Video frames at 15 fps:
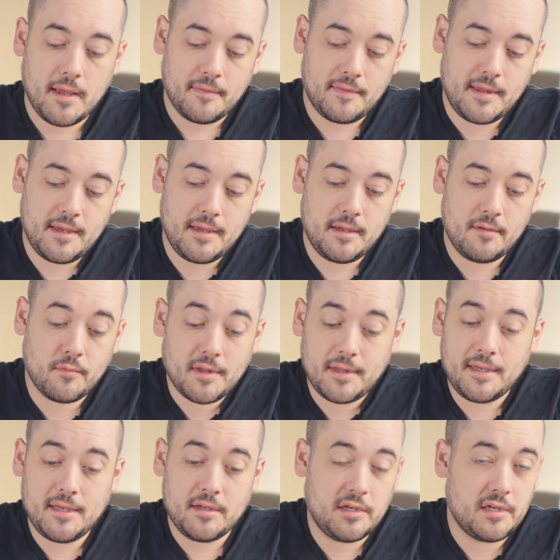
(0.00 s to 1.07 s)

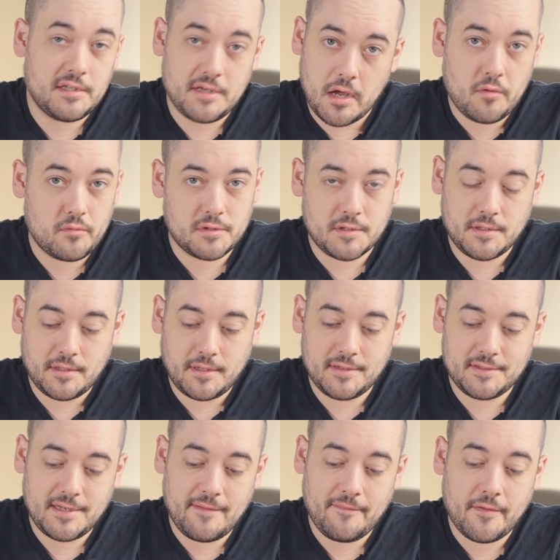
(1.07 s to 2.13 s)
Really, you don't,
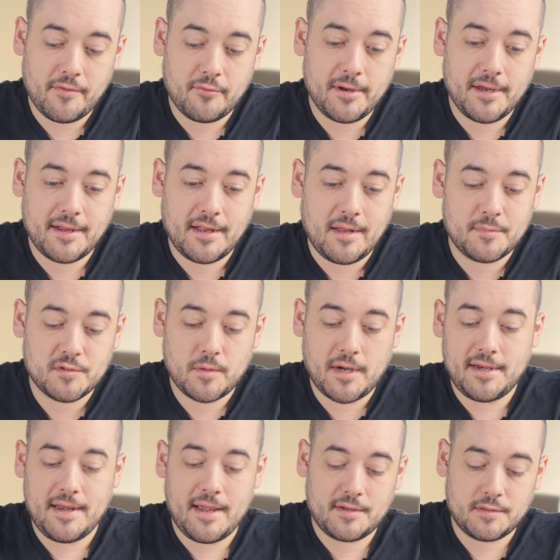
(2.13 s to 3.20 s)
because you have the 3 of Cups
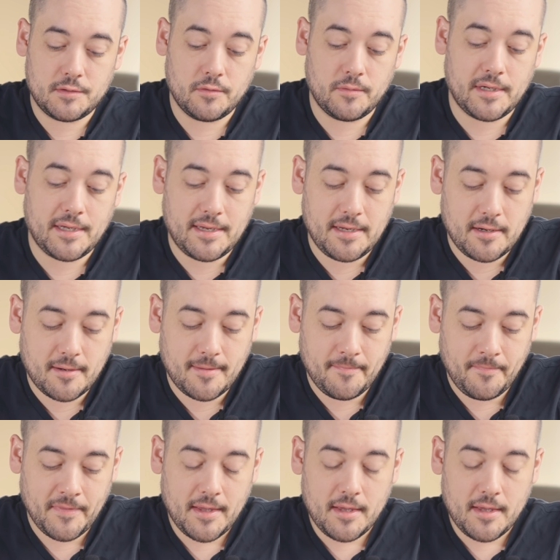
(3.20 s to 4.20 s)
right next to it here.